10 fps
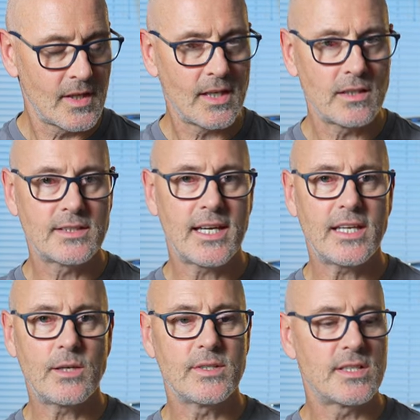It'll
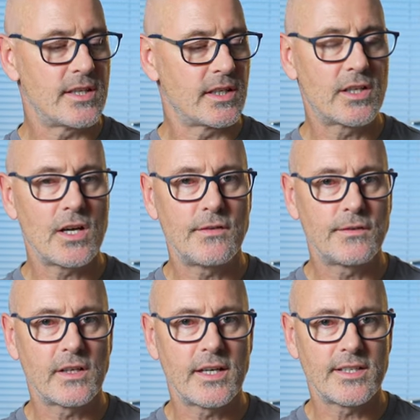take you into the
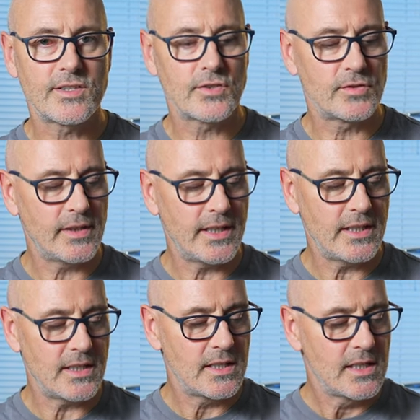GoFly
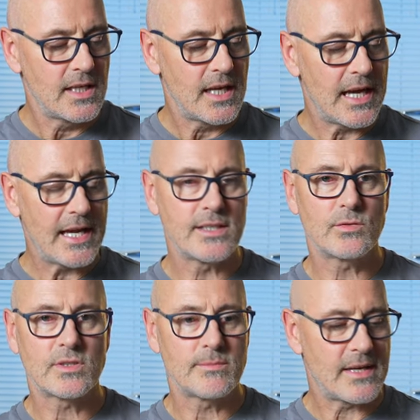screen and
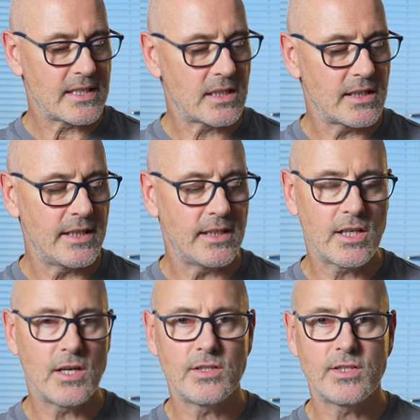automatically
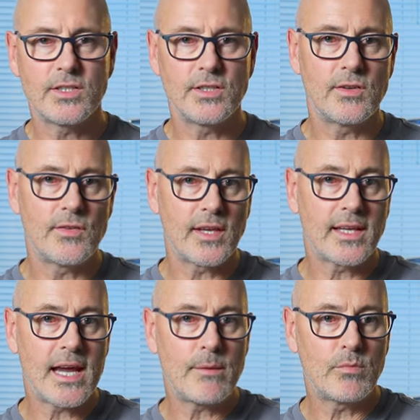go to the
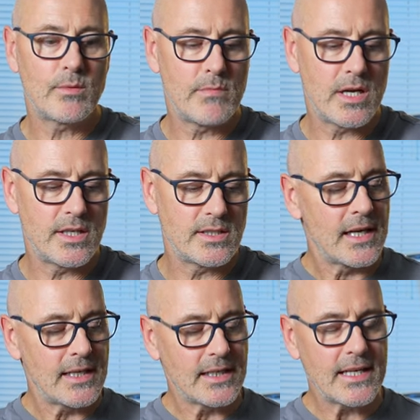camera mode.
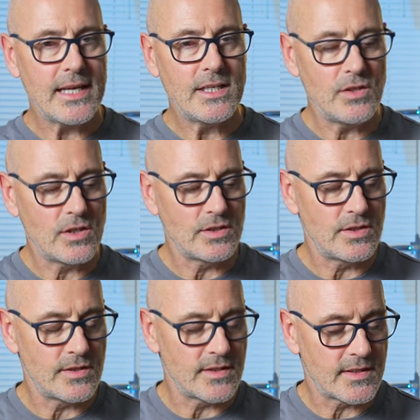And again, you can
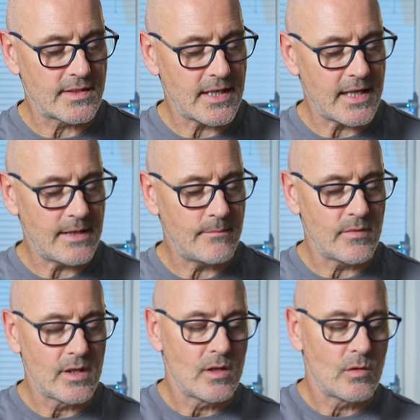do the same
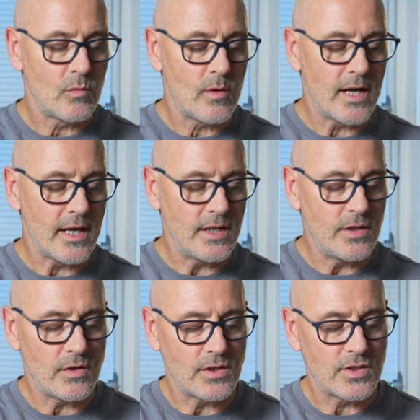where you can